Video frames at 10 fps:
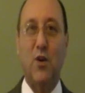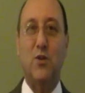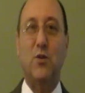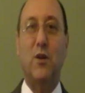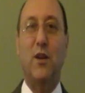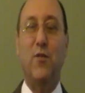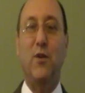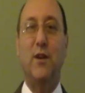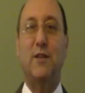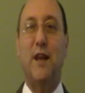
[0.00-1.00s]
So I'll give you
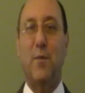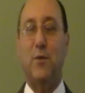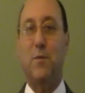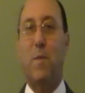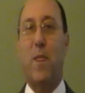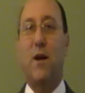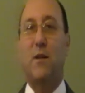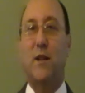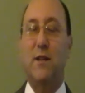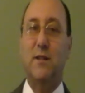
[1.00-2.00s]
an example.
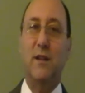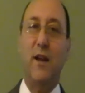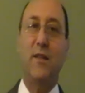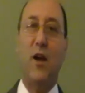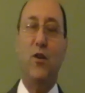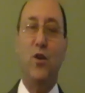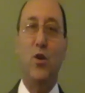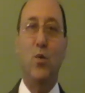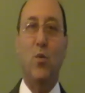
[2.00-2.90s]
Let's say that you